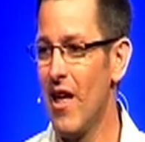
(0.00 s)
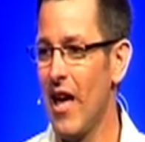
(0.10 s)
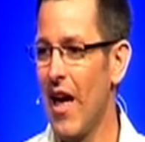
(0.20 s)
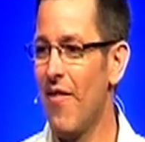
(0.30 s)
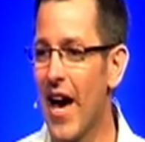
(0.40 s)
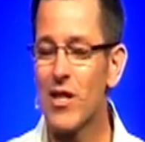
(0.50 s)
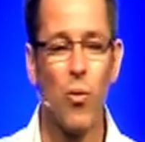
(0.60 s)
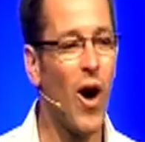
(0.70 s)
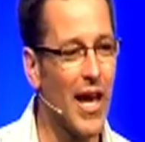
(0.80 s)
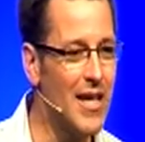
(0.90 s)
And that's
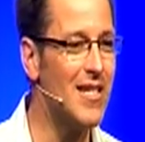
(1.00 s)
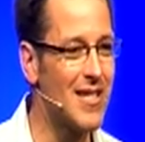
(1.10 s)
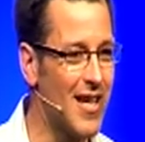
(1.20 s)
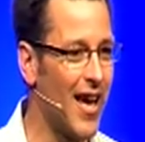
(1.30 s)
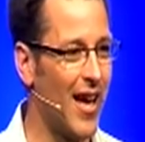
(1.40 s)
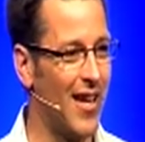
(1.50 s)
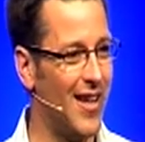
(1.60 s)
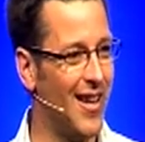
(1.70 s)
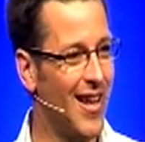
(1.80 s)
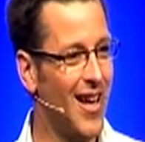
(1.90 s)
why he said
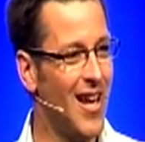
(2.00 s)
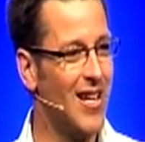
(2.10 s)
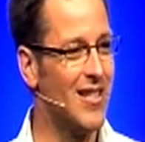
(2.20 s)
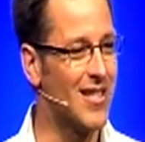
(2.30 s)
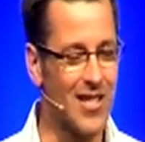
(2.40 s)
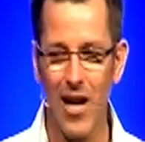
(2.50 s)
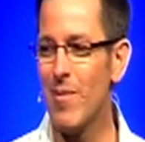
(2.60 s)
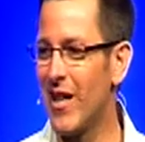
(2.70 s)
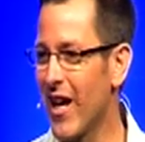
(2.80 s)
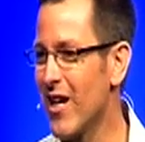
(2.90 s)
to
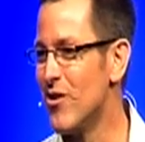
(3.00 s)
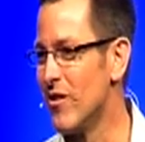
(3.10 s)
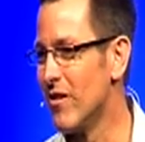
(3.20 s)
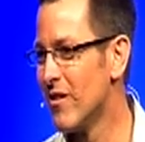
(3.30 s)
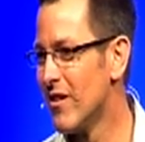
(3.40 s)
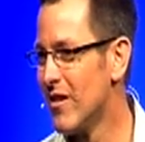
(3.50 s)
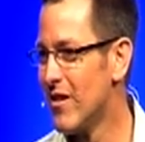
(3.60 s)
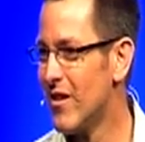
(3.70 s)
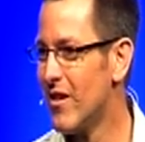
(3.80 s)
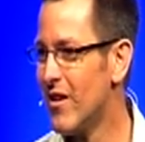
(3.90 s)
Simon and Andrew,
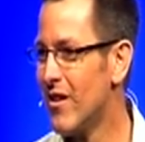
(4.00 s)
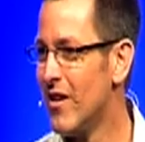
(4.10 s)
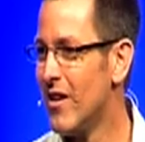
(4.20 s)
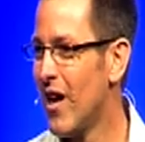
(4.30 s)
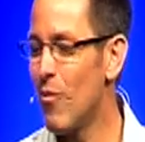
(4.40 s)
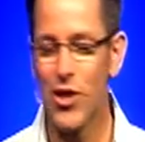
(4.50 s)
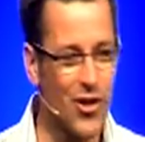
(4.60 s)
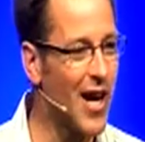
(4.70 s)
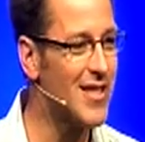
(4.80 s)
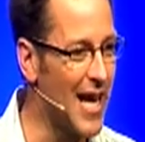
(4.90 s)
I want you
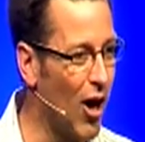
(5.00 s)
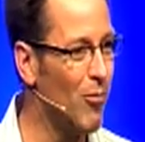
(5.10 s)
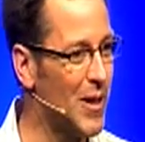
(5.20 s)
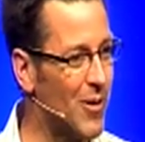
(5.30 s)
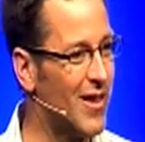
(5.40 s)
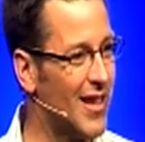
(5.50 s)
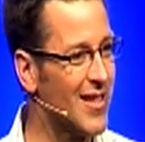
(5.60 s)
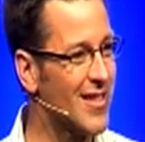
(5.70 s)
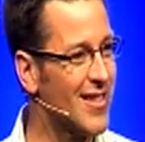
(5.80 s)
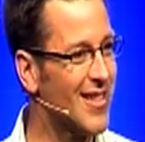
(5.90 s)
guys to help me with this.